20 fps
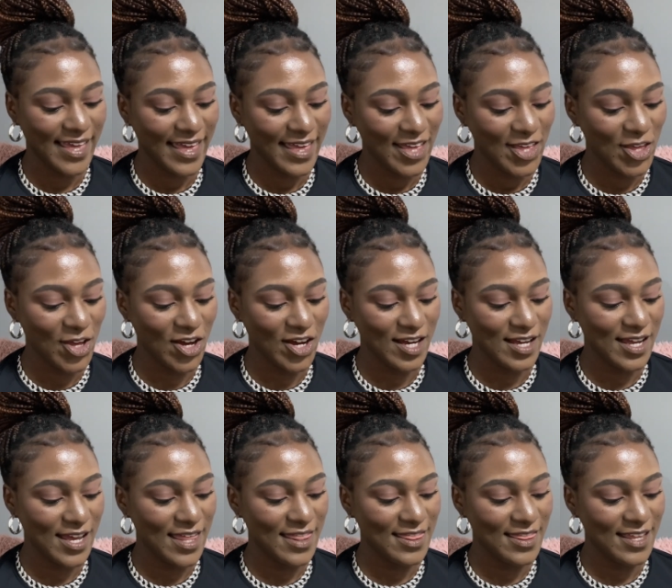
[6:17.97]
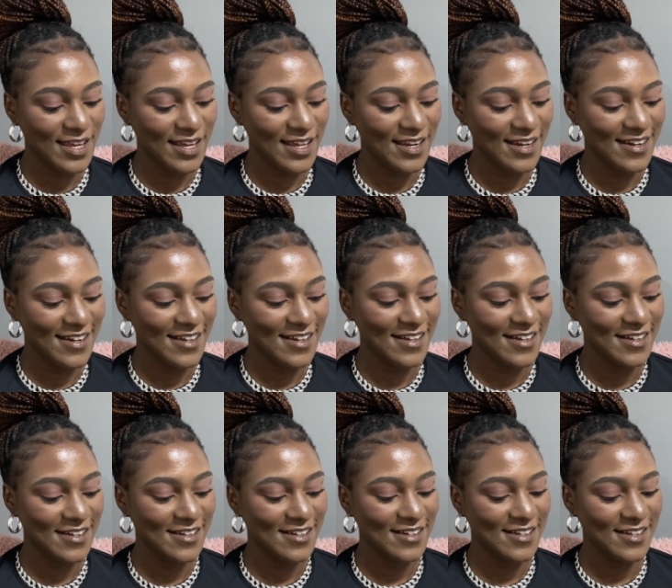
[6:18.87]
Yeah, and then
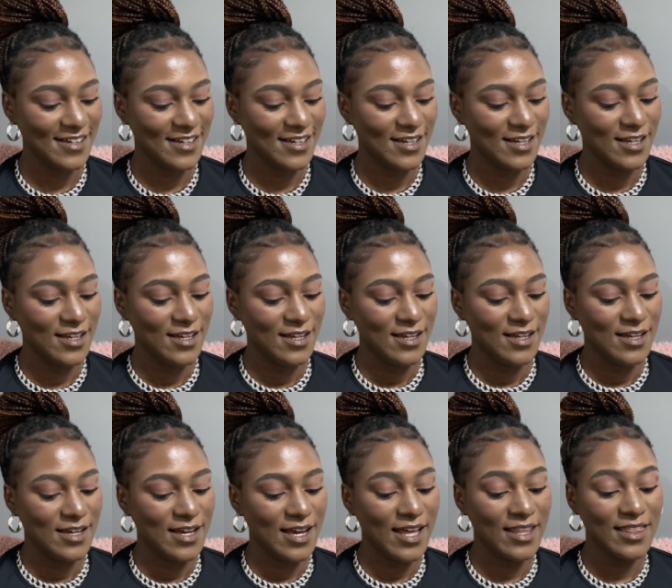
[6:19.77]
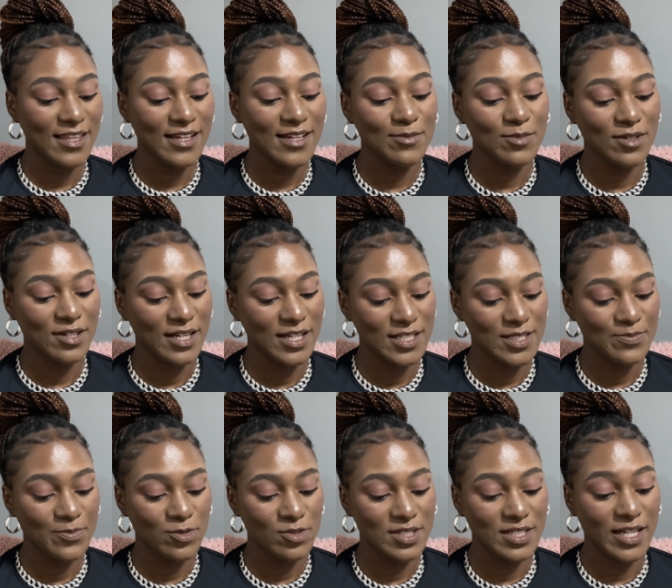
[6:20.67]
I think I'm gonna
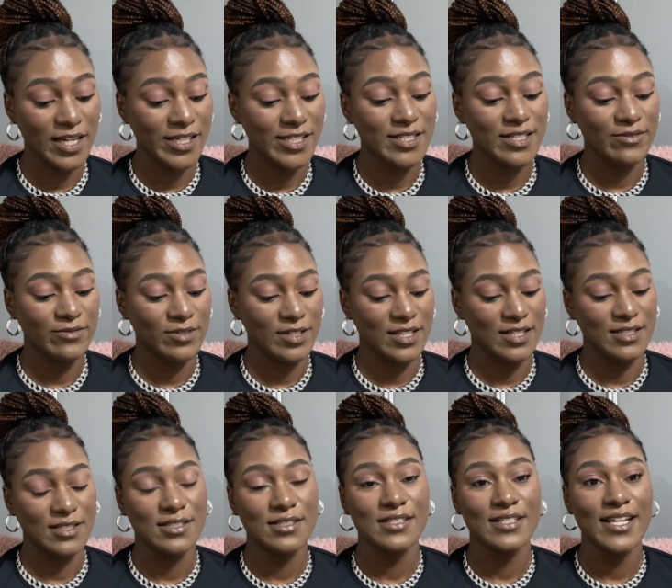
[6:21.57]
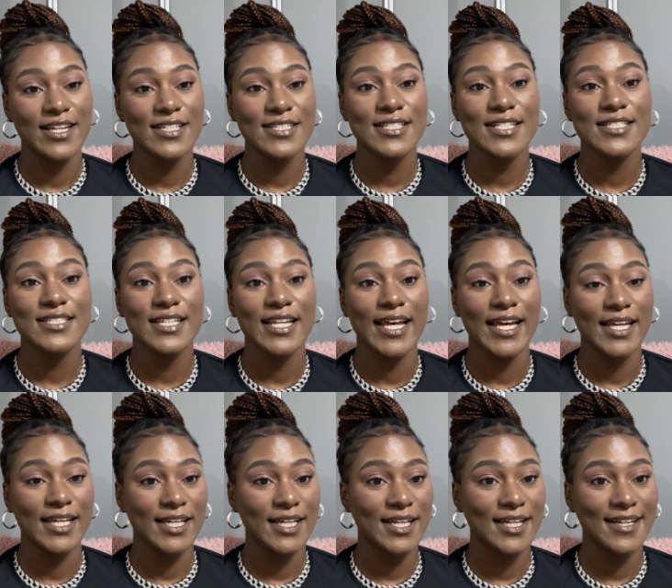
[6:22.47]
expose Nelisa for this. Nelisa is
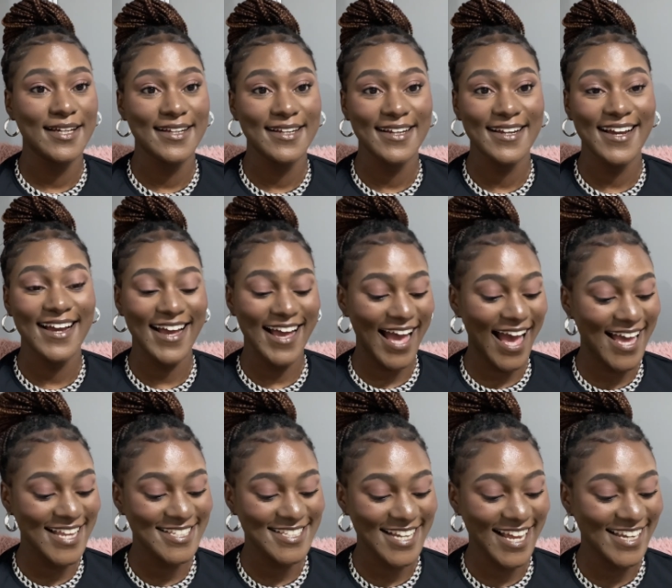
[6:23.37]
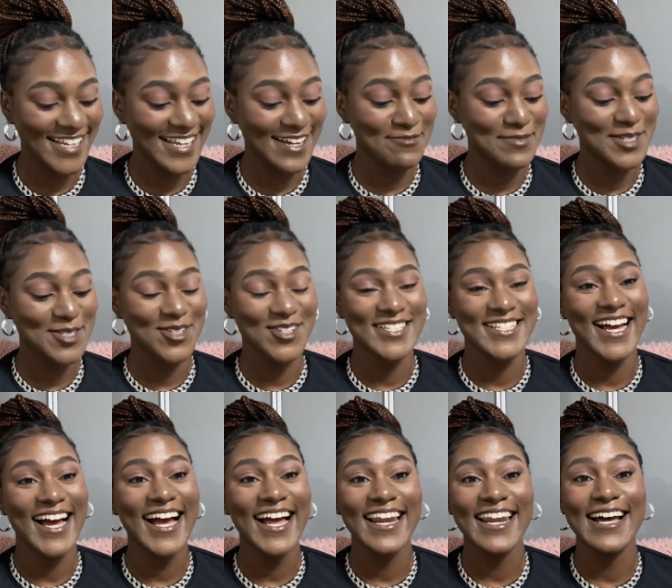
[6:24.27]
like, Anjani,
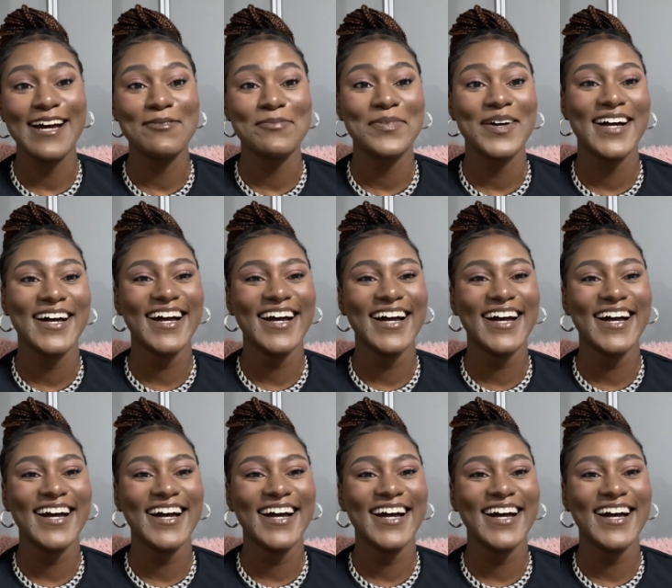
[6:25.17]
amadoda, alapha.